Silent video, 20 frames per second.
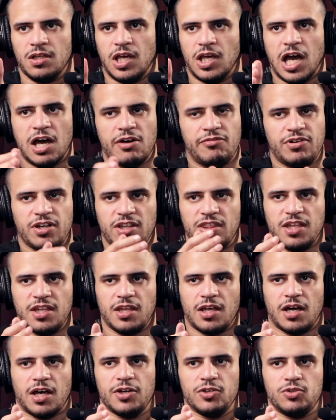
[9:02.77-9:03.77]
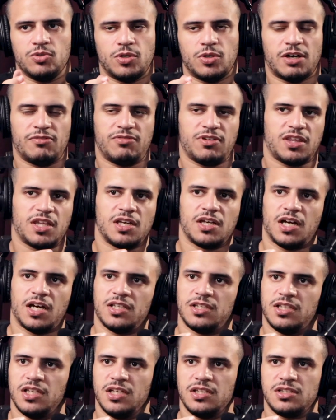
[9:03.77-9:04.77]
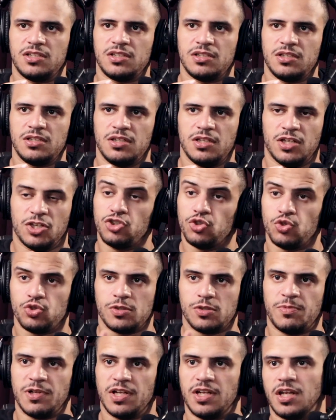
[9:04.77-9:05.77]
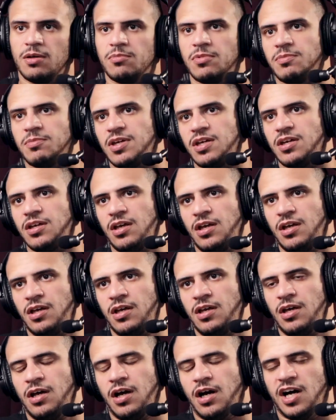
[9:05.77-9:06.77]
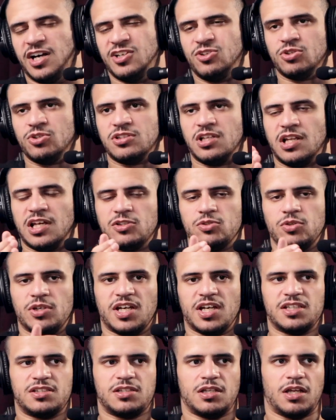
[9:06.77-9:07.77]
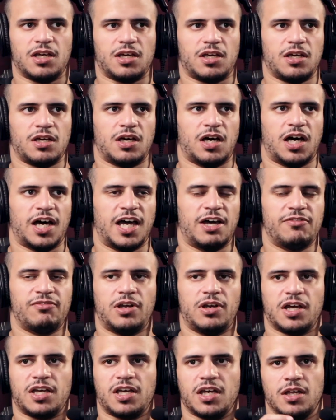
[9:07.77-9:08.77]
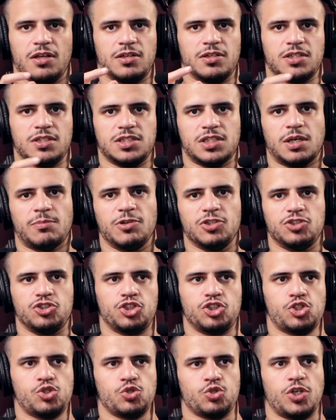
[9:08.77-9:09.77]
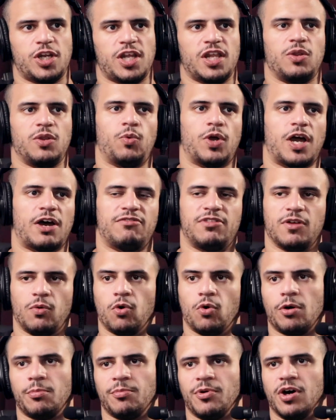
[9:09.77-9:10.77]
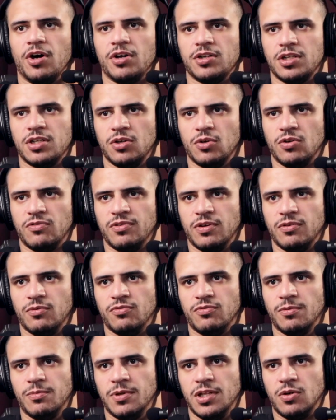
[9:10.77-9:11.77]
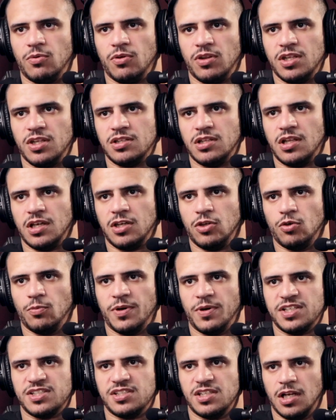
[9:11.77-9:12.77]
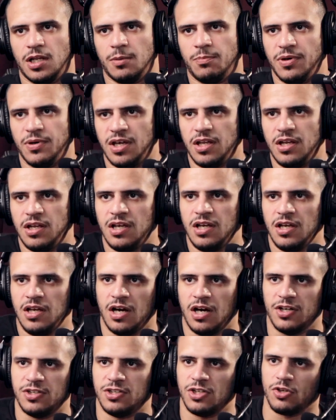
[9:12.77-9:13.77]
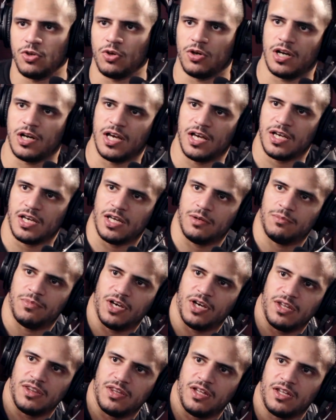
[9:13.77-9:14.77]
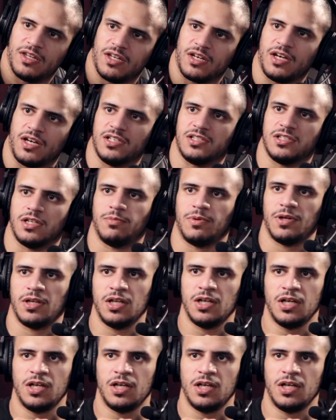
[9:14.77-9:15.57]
Everything I do, everything I teach is usable in MMA. I don't like to get I have example, jiu-jitsu today we have the worm guard. You're familiar with it? Like you pass the lapel under your leg and behind the other guy's lapel.